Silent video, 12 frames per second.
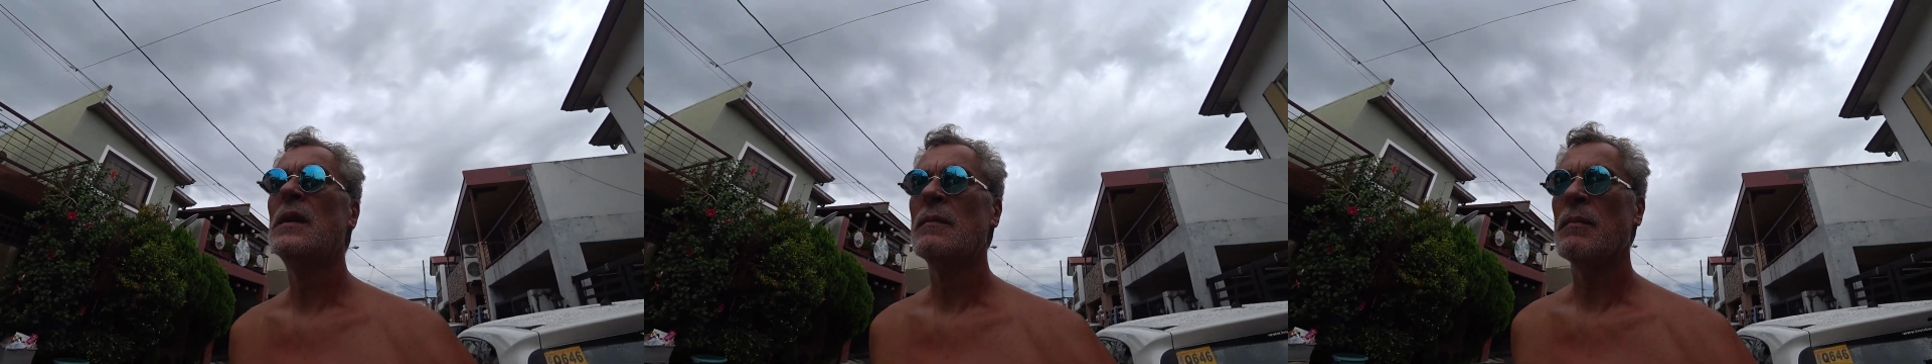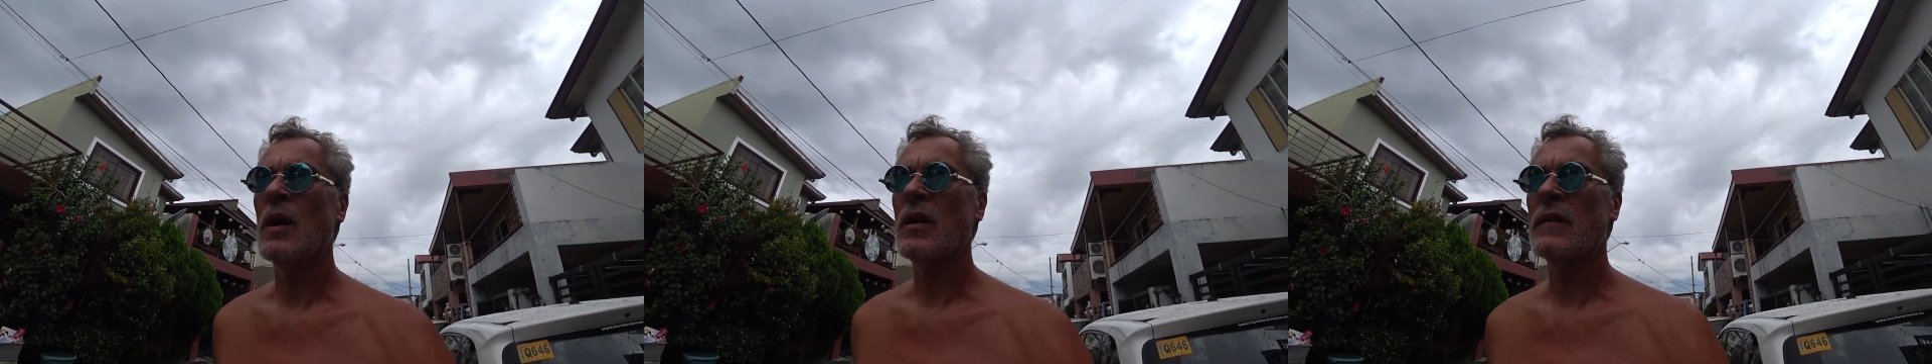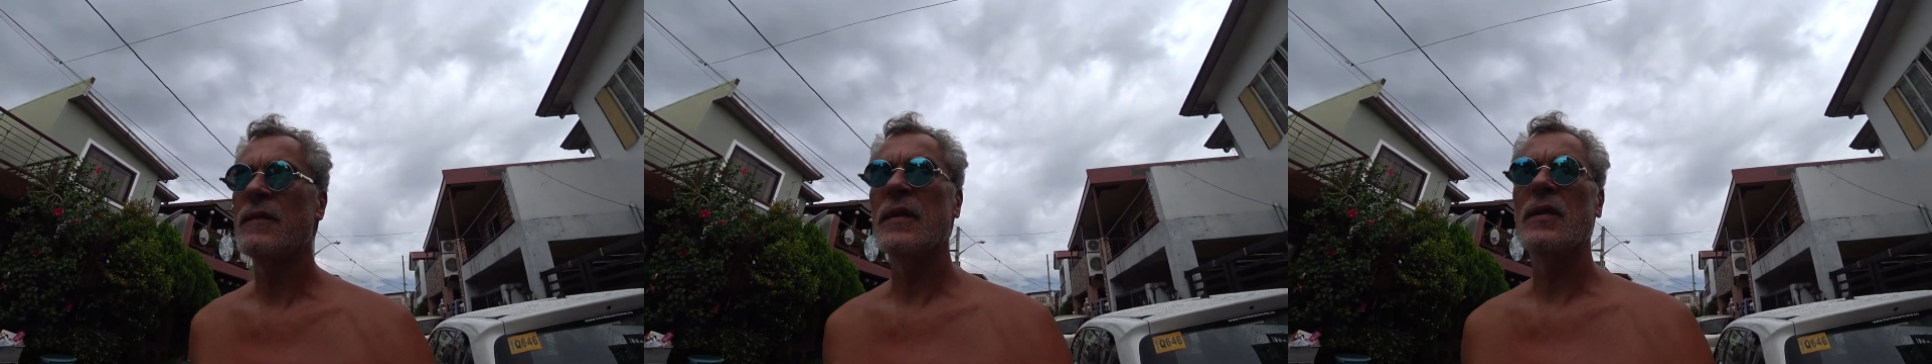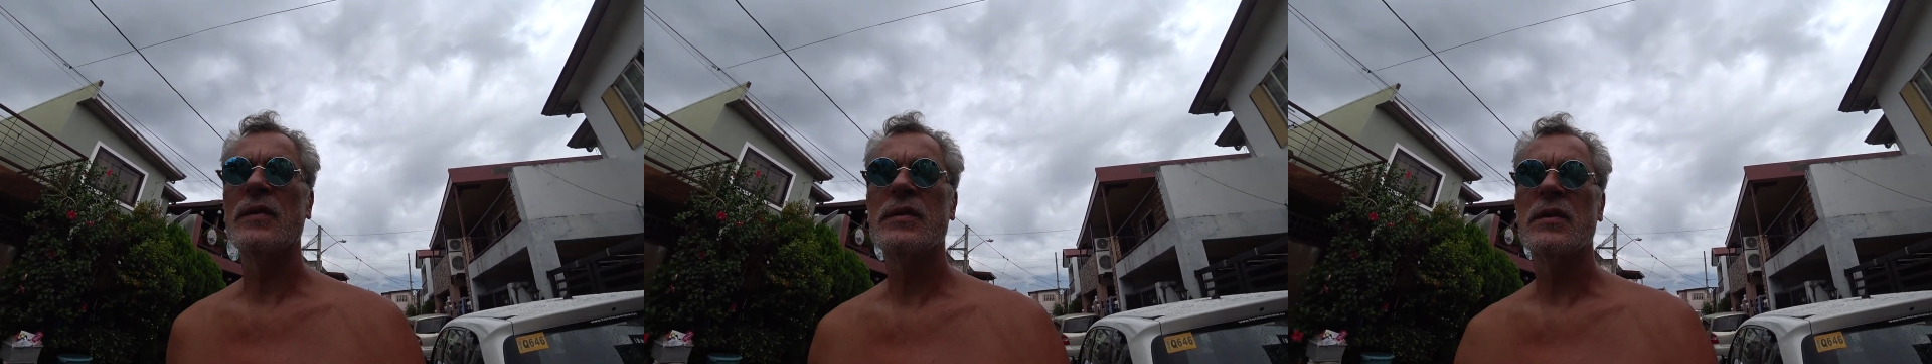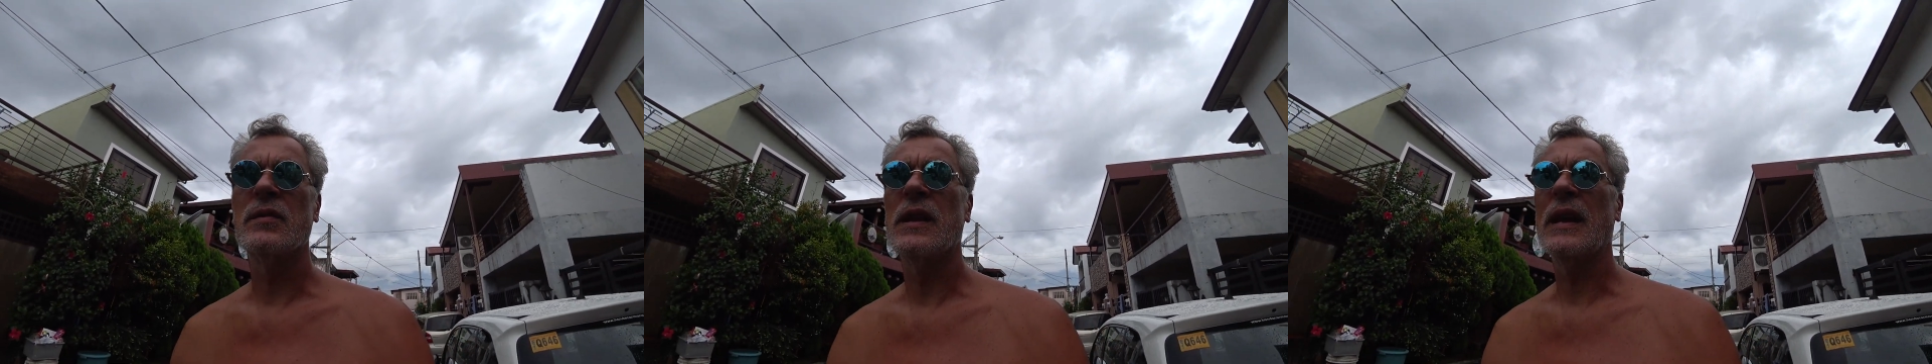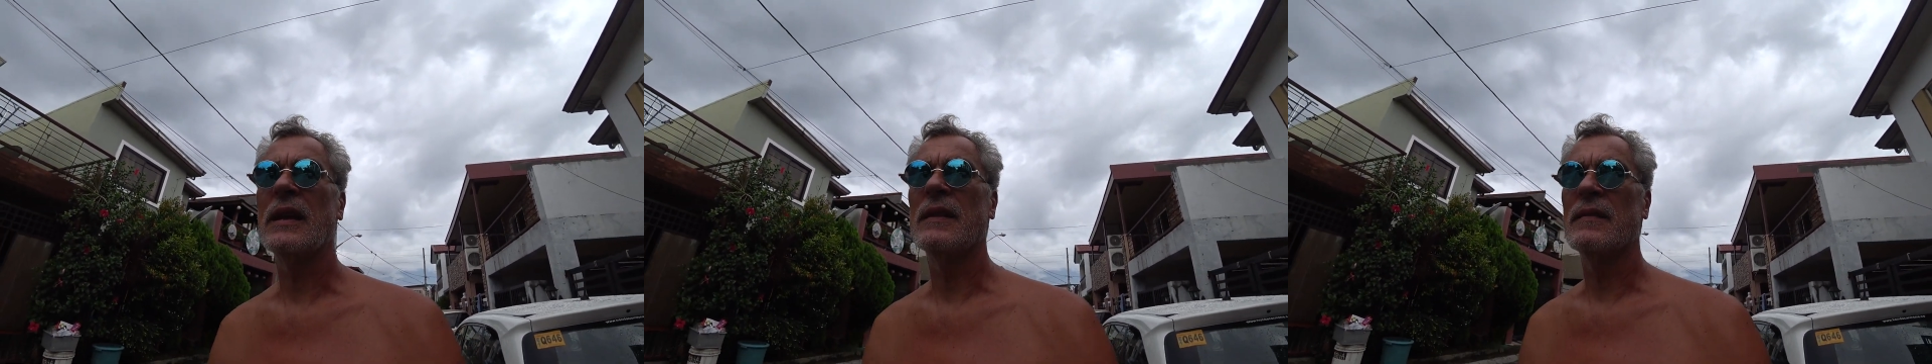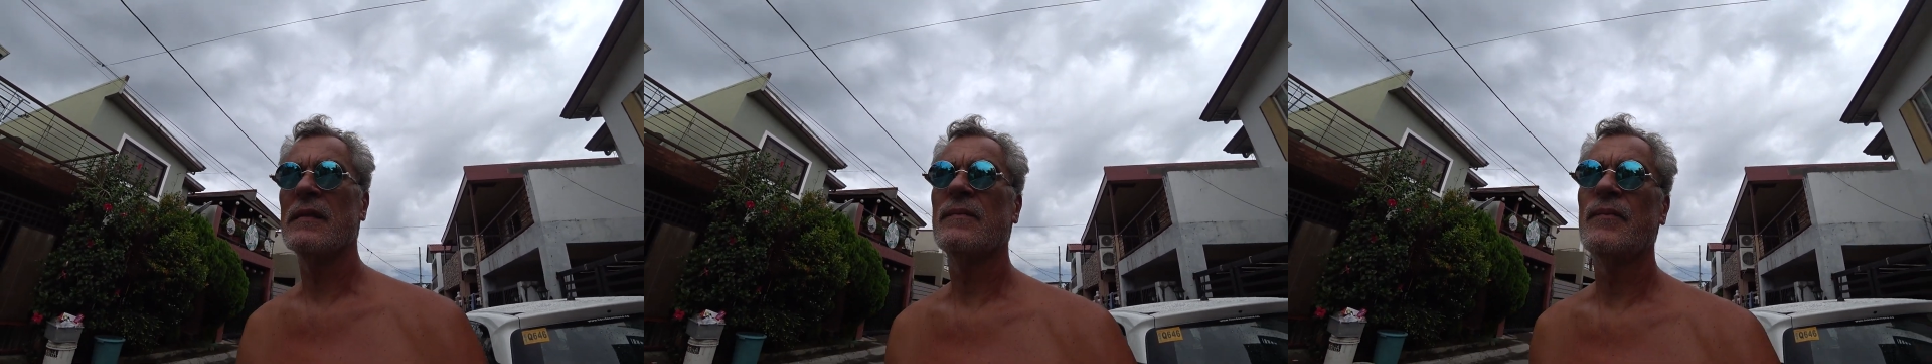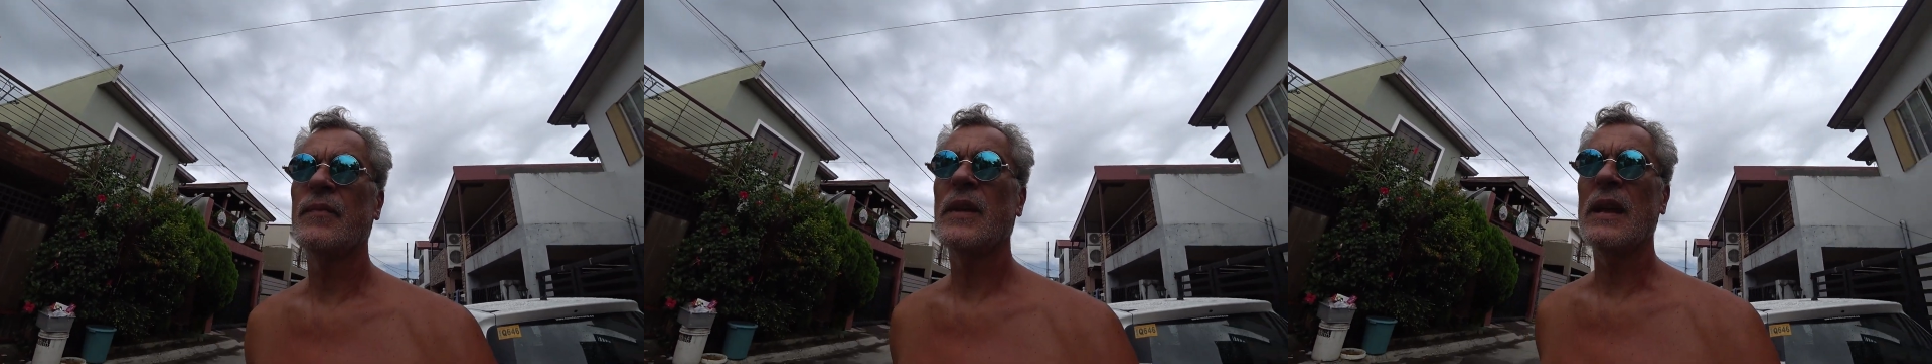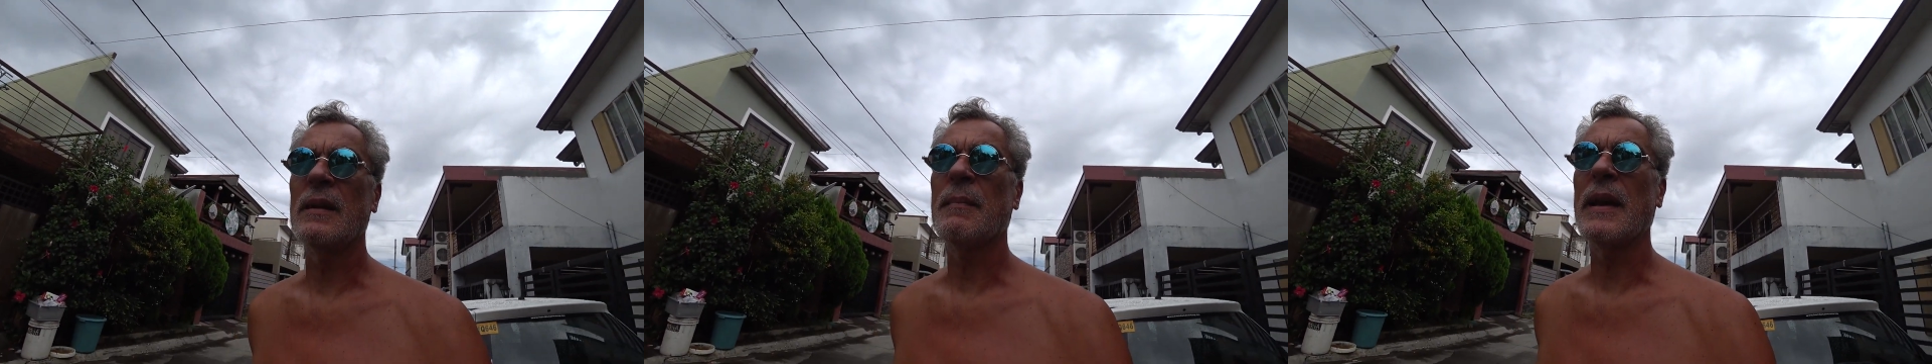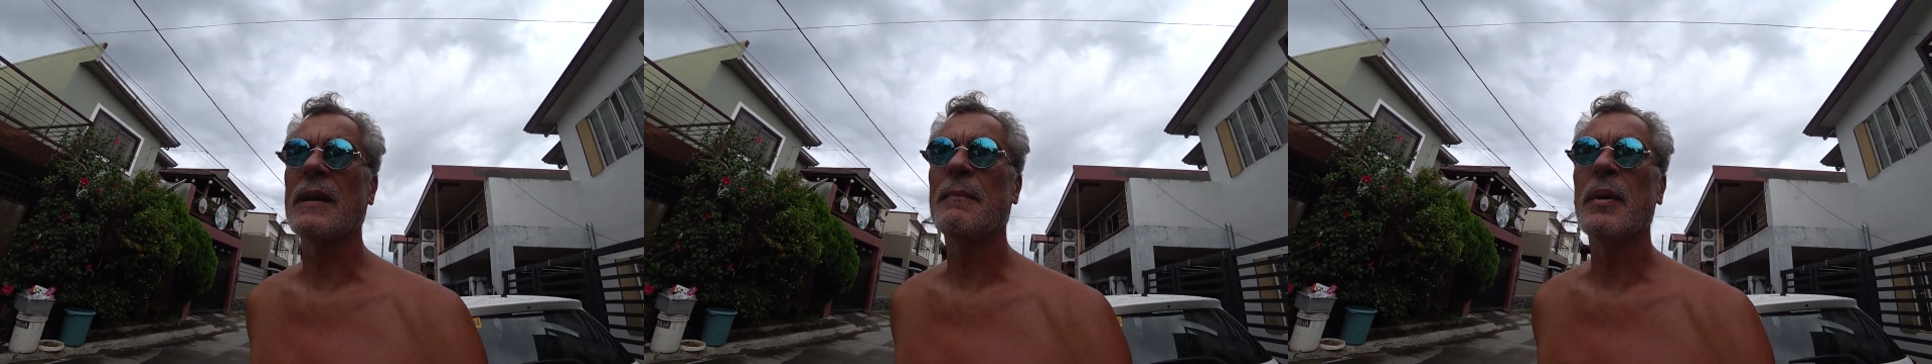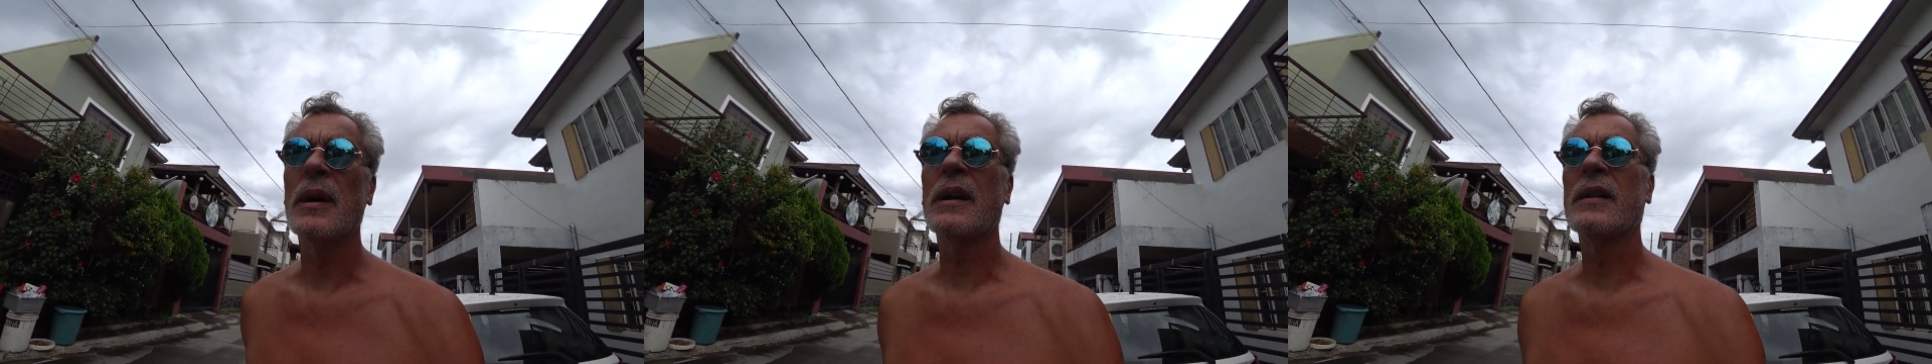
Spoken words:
market folks so they can make a buck.